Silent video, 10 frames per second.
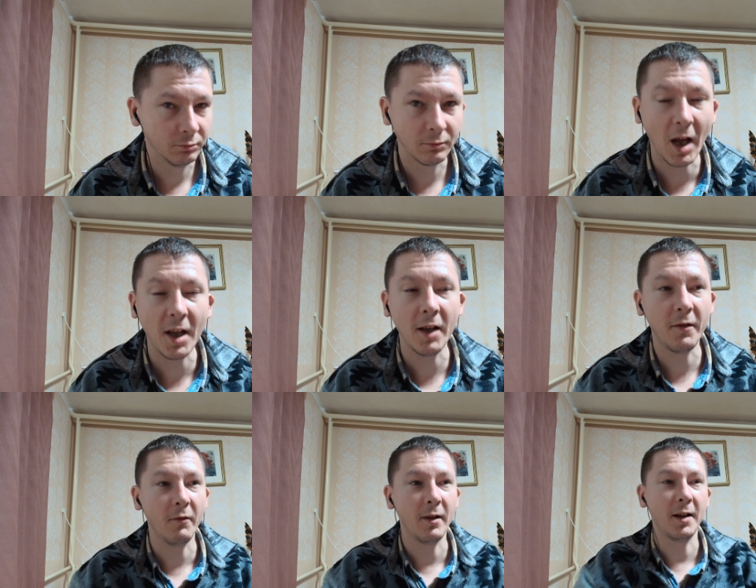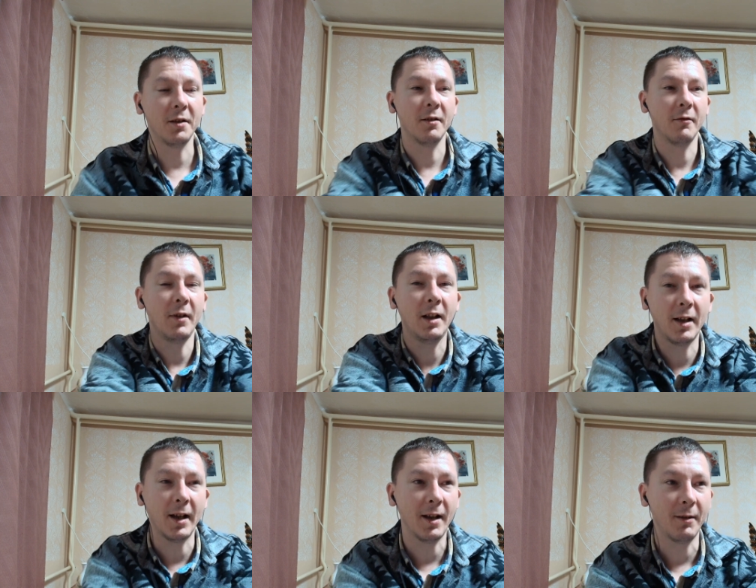Hi everyone,
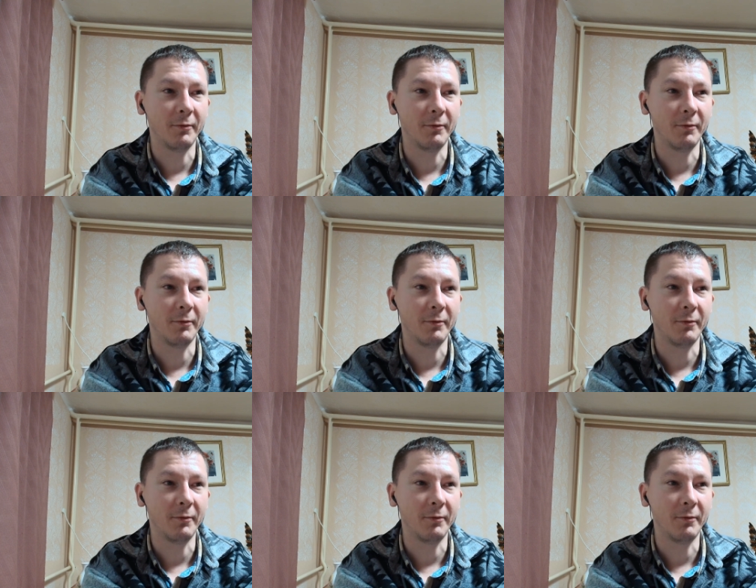welcome.